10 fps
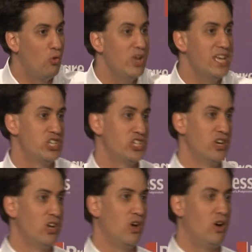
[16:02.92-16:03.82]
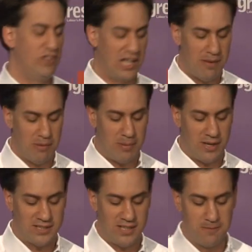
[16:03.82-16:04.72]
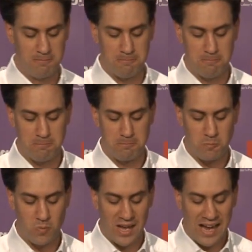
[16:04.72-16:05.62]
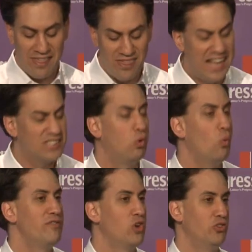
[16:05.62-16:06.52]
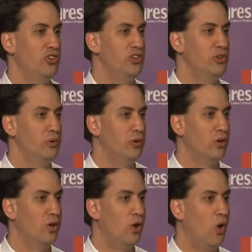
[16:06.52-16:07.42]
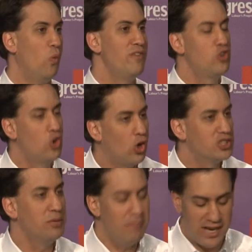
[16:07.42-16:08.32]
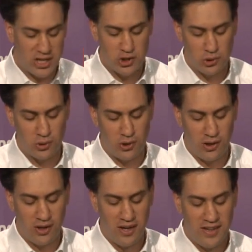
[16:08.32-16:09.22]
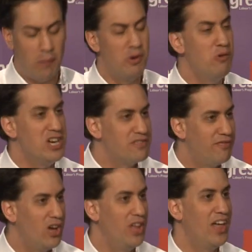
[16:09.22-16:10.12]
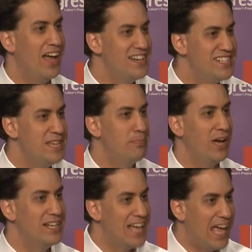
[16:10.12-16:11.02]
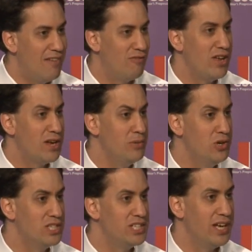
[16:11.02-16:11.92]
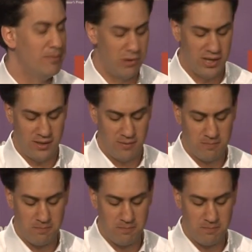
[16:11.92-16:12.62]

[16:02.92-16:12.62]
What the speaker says: the reach of the Labour Party. And that's what we've got to do. We've got to make sure that we reach further and deeper into every community in Britain.